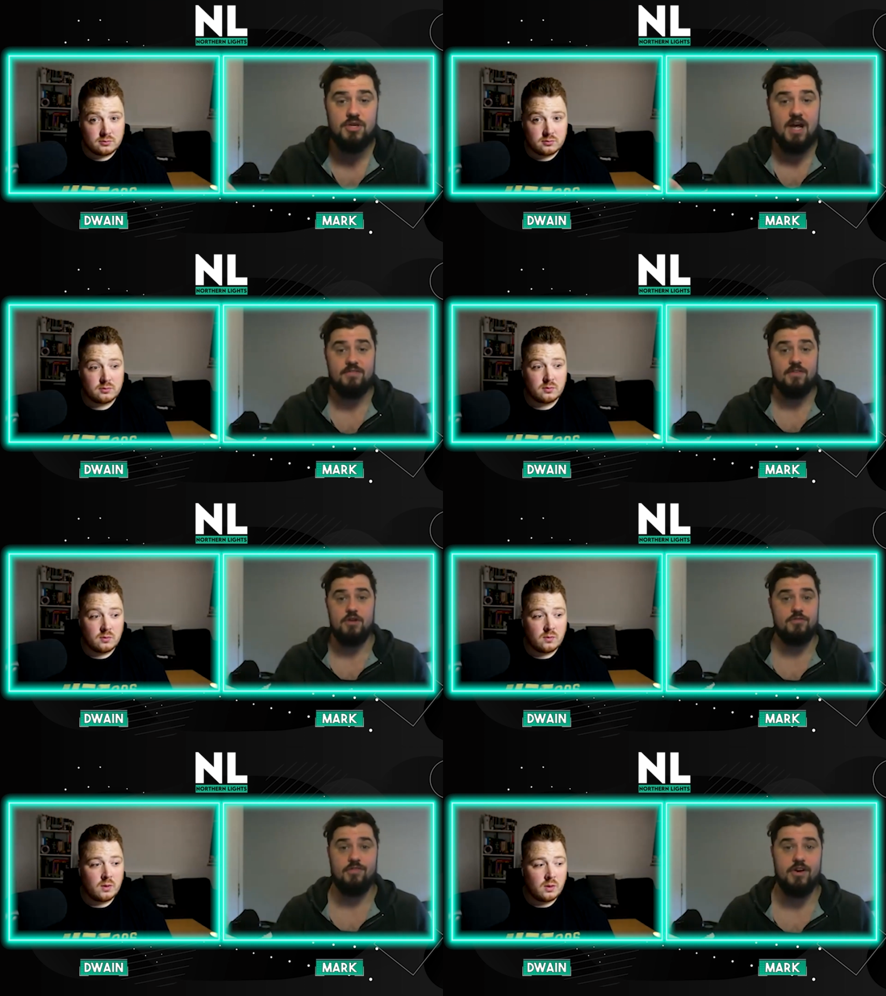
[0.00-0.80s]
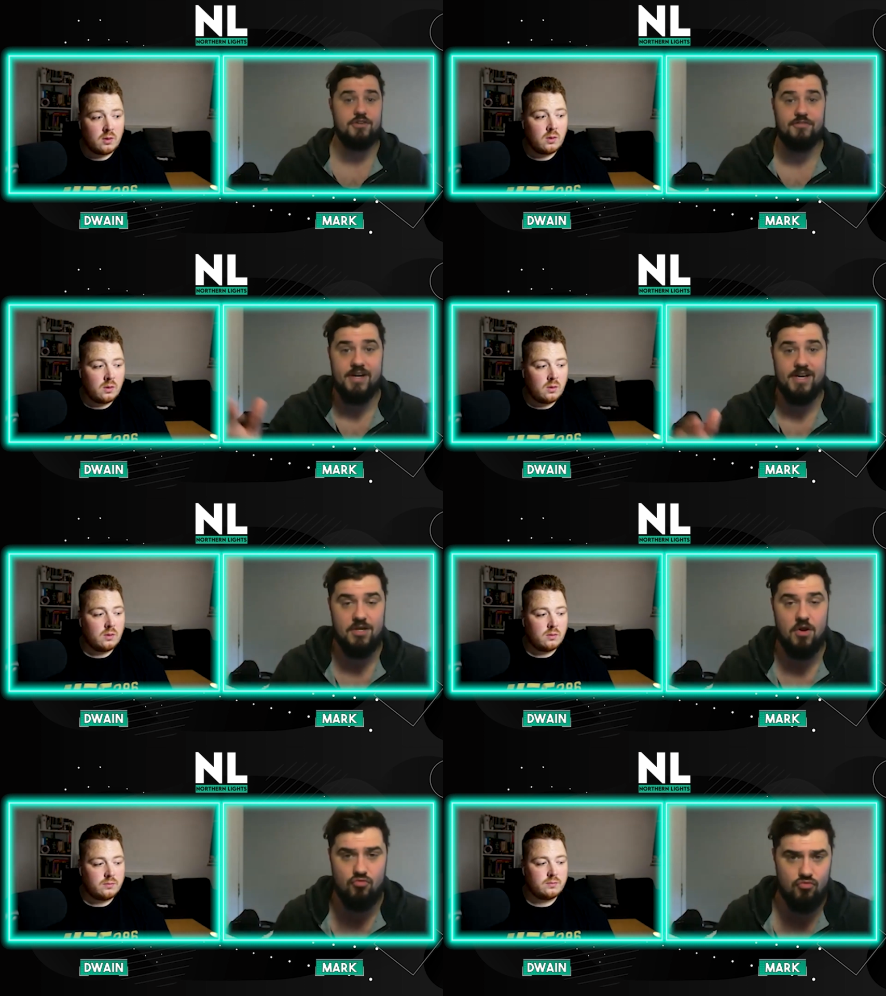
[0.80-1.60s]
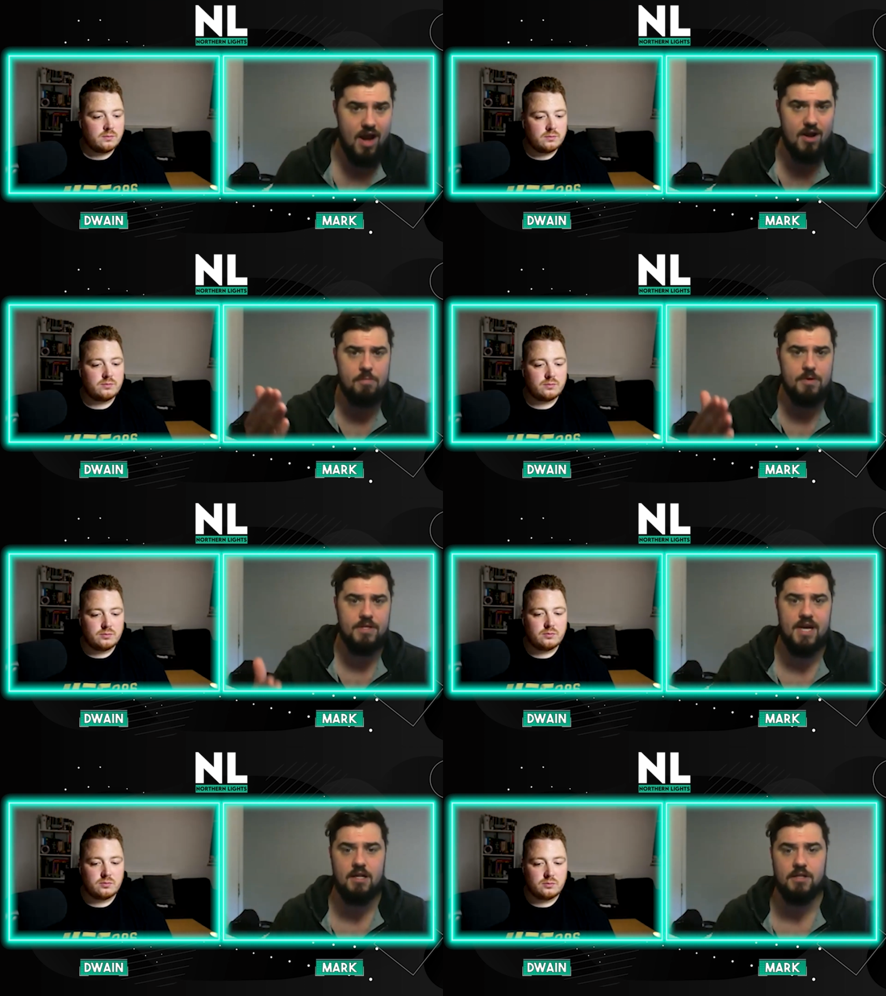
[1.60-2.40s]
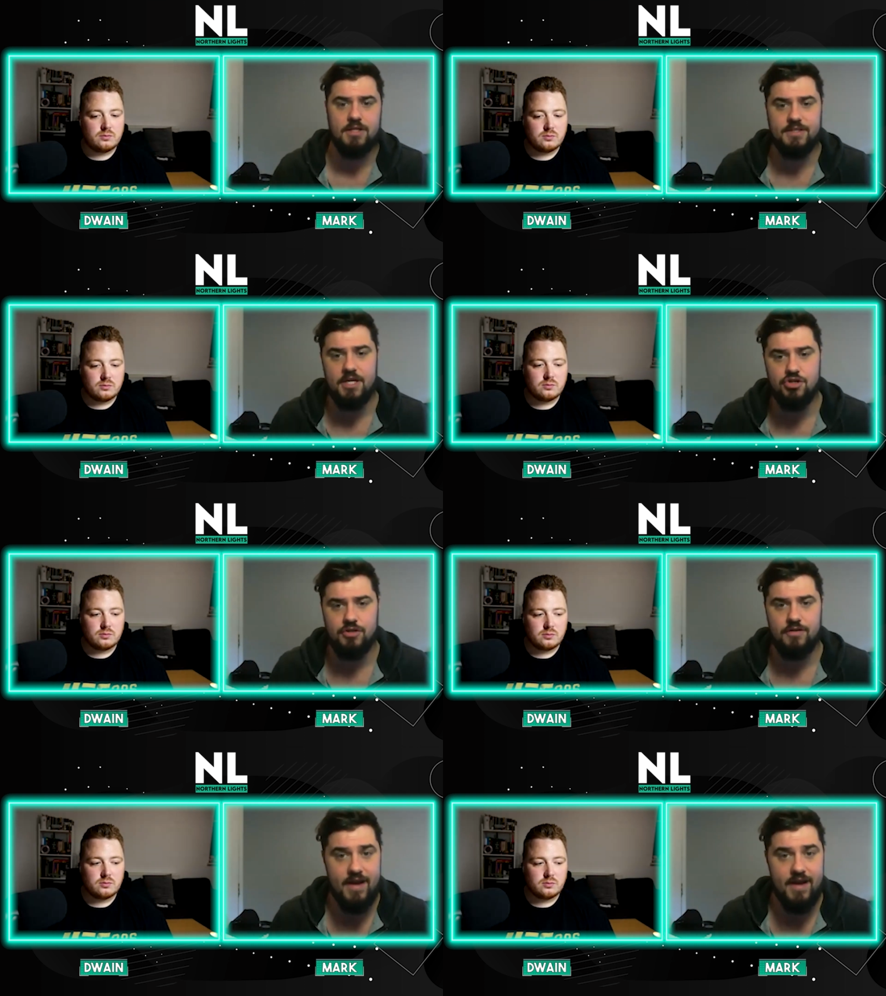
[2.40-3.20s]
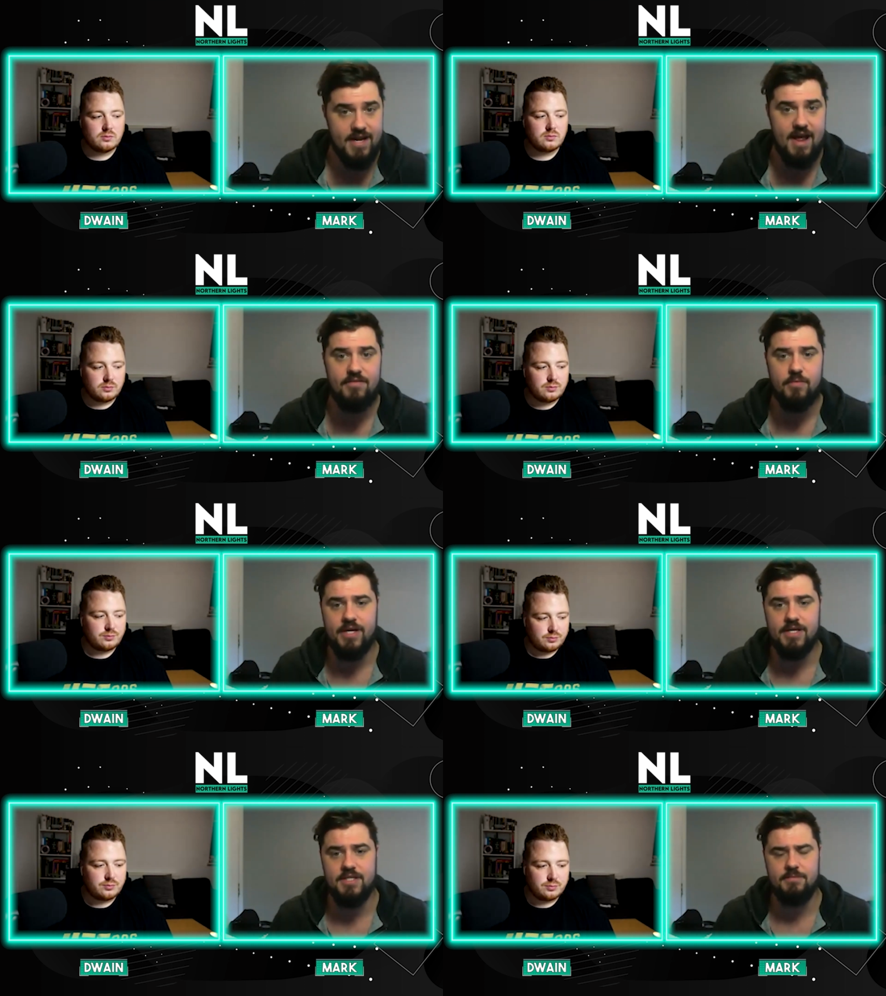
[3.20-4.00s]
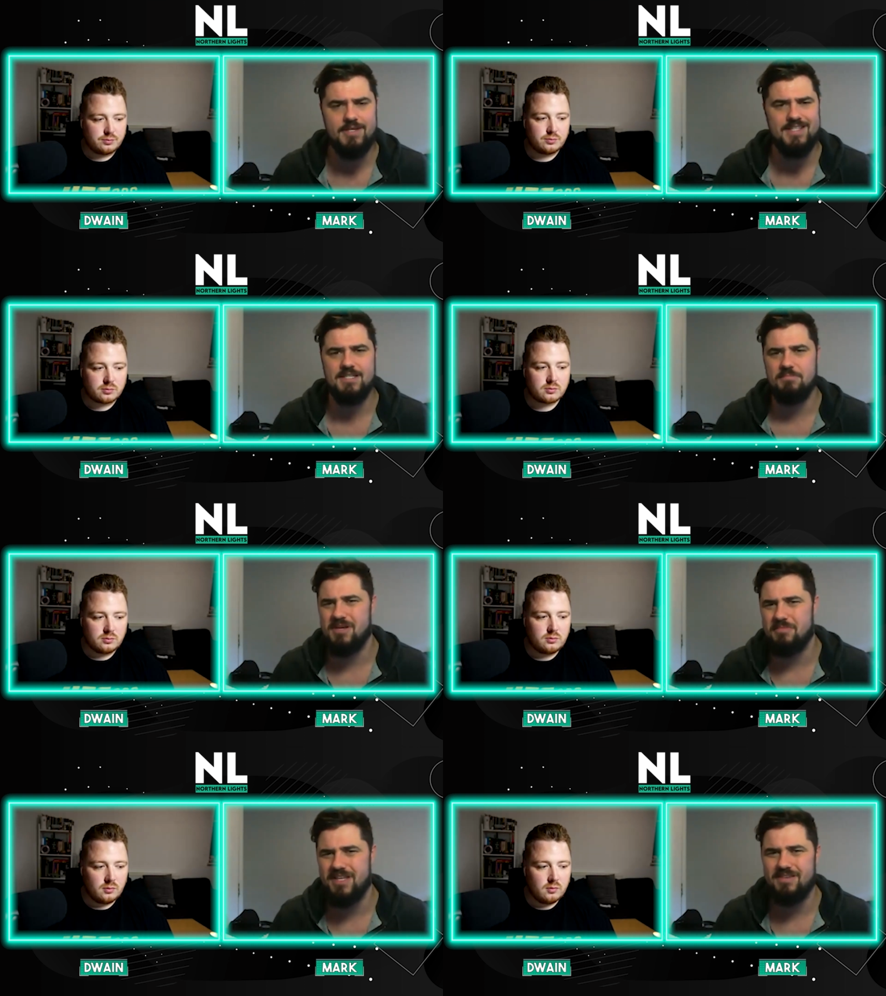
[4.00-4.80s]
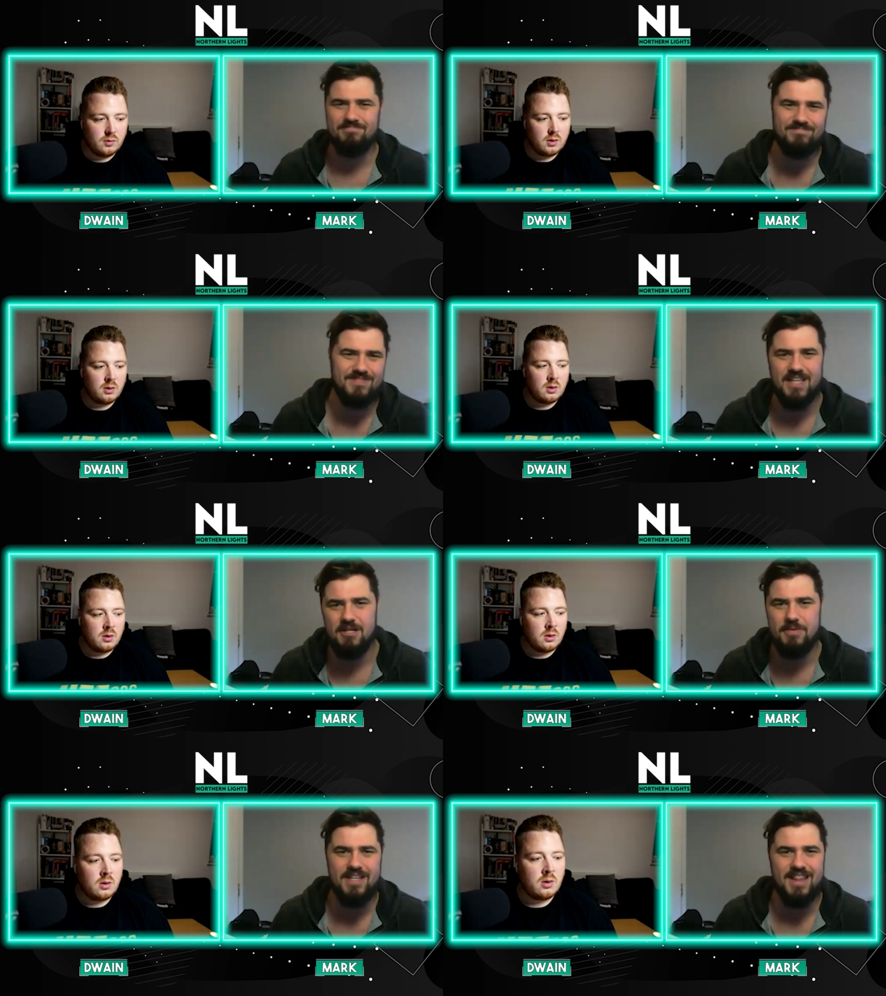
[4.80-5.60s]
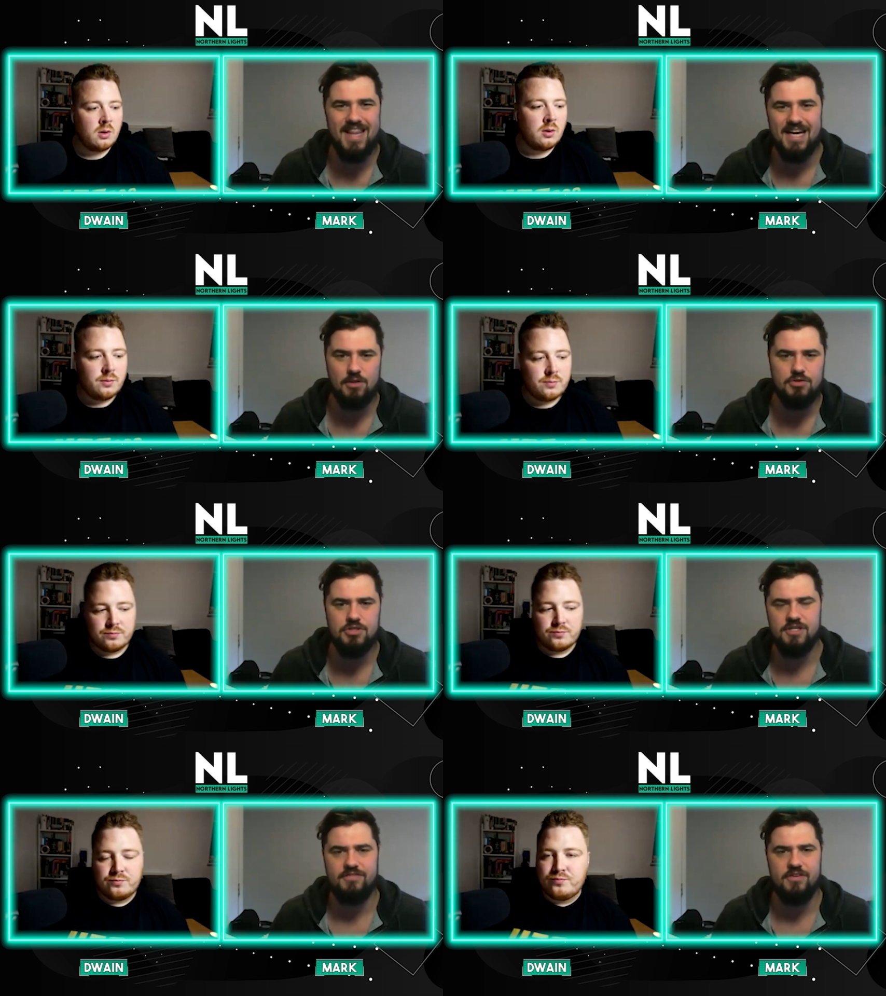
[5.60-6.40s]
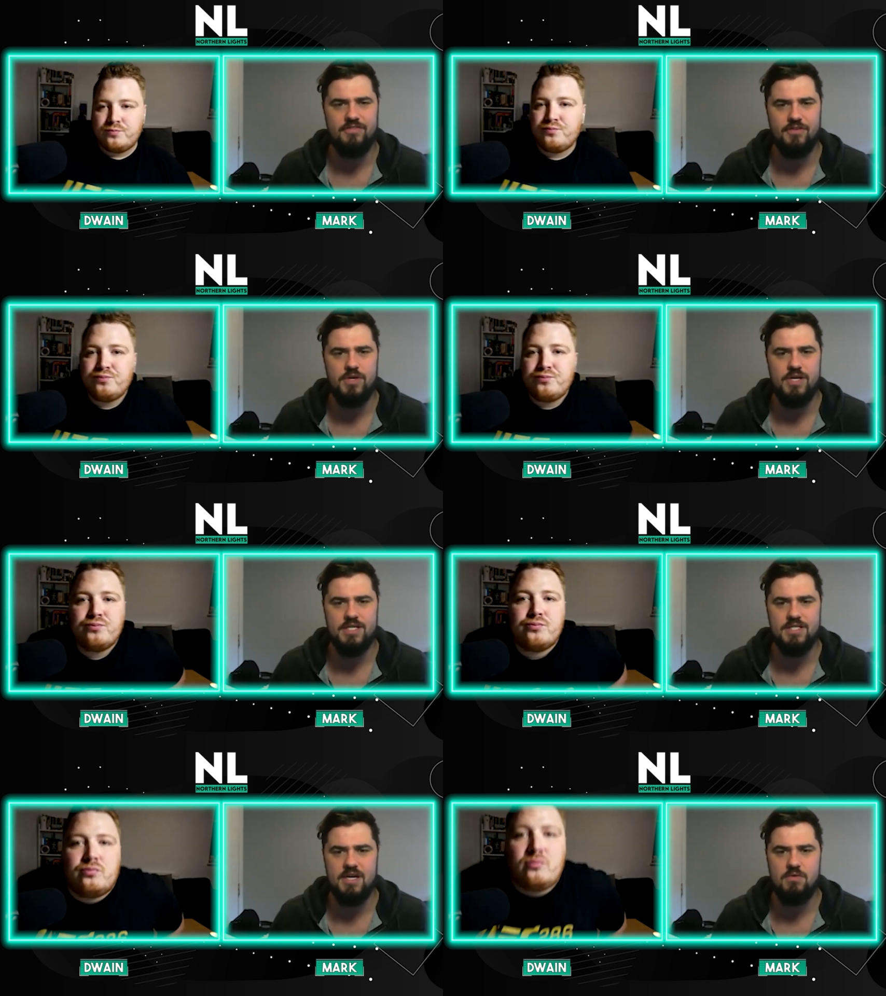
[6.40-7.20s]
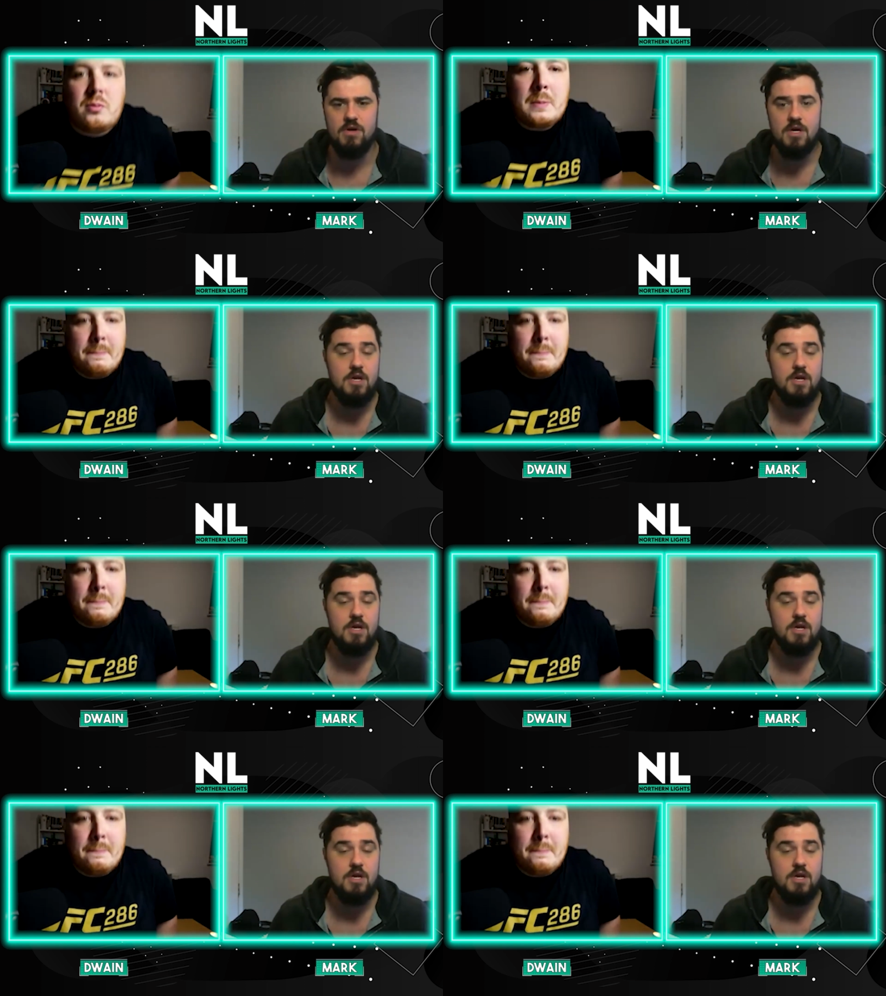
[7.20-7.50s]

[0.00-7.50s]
Speaker 1: to have a fresh face right up in title contention in heavyweight, isn't it? Because it's been a, bit, a little bit lackluster for a few years now